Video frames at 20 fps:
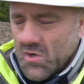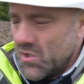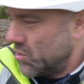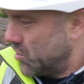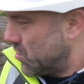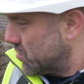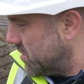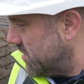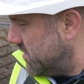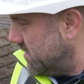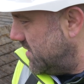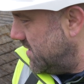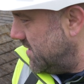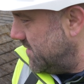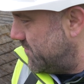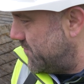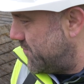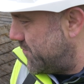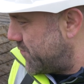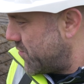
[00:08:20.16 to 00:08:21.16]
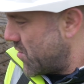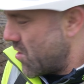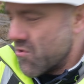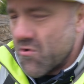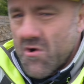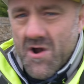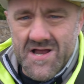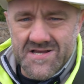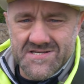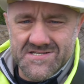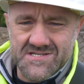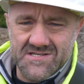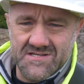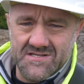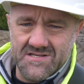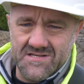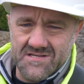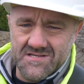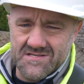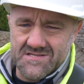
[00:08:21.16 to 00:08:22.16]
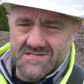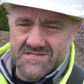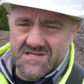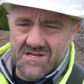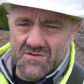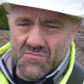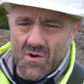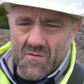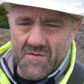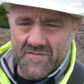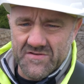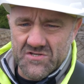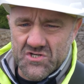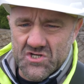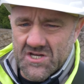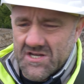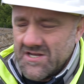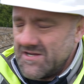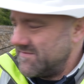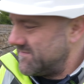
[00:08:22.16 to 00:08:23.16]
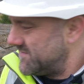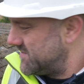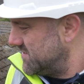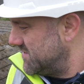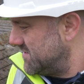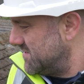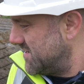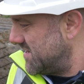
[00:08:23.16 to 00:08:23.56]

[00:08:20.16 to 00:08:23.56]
look at the progress, see what we've achieved,